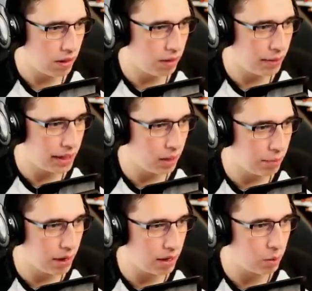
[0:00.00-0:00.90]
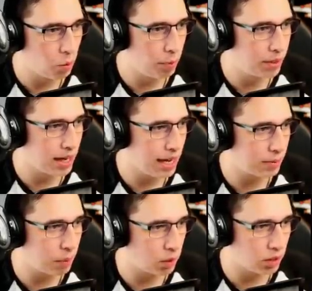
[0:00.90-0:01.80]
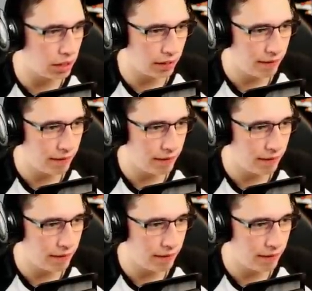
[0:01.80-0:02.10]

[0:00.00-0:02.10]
I'm gonna get up there and I'll whoop his ass personally.